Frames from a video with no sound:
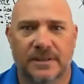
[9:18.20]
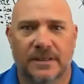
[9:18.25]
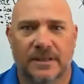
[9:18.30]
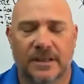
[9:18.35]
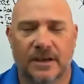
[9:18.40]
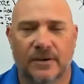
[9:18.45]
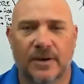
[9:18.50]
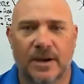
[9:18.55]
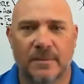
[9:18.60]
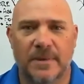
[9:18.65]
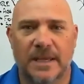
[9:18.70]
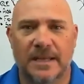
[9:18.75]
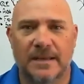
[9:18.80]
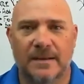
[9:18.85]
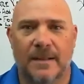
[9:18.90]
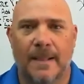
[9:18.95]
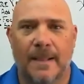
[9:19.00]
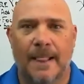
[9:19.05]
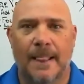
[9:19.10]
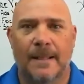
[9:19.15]
You know what I
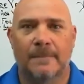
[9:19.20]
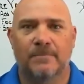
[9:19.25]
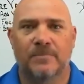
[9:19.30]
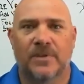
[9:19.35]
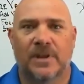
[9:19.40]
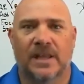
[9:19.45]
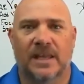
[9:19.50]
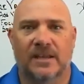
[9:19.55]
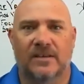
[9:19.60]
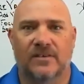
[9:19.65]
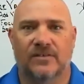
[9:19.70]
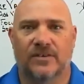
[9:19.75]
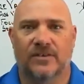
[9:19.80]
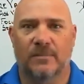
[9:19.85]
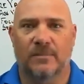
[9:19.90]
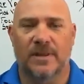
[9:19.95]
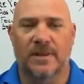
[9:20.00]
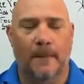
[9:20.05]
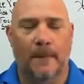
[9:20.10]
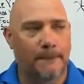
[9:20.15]
mean? Like,
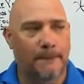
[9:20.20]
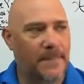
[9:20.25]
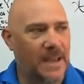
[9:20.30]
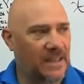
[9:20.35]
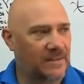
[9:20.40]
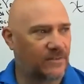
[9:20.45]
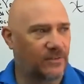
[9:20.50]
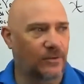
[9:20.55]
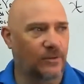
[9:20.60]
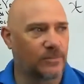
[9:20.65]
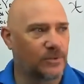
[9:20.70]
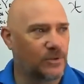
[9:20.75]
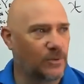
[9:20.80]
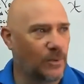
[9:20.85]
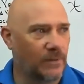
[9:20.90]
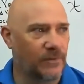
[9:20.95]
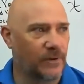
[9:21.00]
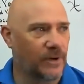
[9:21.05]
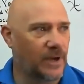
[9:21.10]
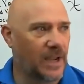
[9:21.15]
some of the best soups you
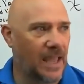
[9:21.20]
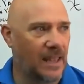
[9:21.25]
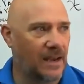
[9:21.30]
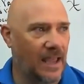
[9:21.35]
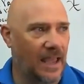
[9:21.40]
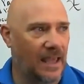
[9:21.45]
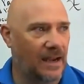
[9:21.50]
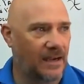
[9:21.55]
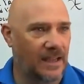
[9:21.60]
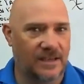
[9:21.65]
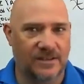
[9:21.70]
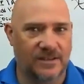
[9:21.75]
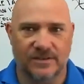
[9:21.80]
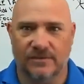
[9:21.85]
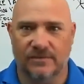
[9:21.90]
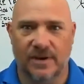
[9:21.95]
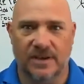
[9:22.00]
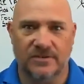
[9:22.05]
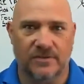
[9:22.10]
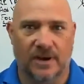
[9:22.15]
ever get at an Asian
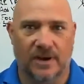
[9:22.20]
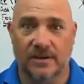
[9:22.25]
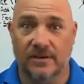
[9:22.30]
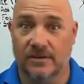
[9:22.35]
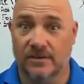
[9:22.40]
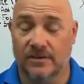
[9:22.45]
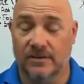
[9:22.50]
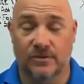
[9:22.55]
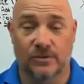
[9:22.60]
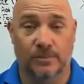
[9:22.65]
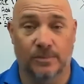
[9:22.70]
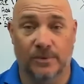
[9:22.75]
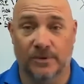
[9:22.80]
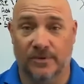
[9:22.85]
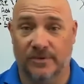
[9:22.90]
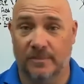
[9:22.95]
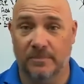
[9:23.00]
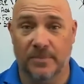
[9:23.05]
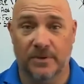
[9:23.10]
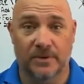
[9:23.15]
restaurant are super
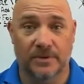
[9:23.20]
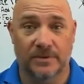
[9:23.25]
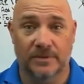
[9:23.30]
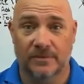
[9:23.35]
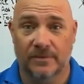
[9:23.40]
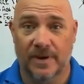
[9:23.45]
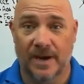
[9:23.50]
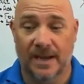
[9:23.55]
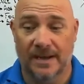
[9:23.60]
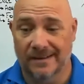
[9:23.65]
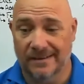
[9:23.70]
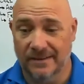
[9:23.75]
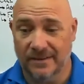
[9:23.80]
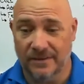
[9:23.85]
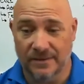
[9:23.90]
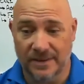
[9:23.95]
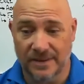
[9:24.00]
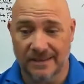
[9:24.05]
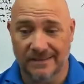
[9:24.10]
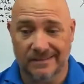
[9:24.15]
simple, right? A
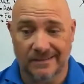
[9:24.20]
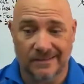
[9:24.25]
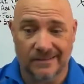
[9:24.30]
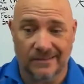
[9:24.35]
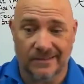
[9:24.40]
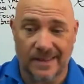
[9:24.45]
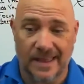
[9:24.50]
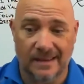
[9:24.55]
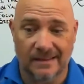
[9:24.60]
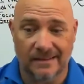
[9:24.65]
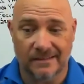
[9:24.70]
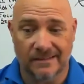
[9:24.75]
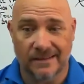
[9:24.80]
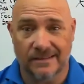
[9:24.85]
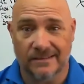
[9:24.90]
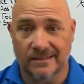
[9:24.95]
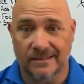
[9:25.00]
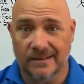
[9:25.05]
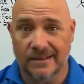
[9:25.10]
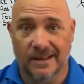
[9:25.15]
little this, a little that, a little
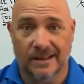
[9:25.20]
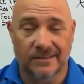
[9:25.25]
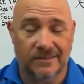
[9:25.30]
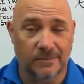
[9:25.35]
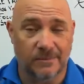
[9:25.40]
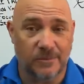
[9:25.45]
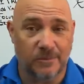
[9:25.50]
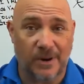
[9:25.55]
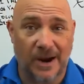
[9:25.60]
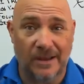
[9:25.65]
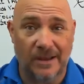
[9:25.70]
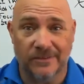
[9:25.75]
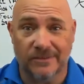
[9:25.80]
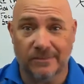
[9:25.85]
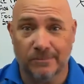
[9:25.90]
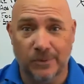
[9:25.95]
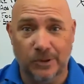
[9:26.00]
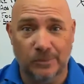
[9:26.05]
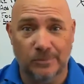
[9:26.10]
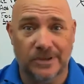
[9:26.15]
this, a little that, some sprouts,
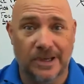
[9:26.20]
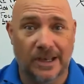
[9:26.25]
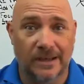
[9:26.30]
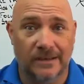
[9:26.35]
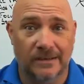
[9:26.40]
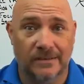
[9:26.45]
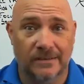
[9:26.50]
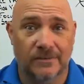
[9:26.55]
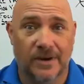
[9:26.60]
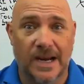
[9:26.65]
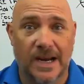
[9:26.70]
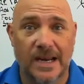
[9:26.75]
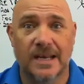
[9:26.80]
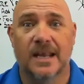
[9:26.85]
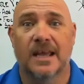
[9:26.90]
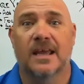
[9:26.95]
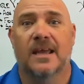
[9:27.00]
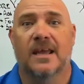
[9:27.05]
boom, done, right?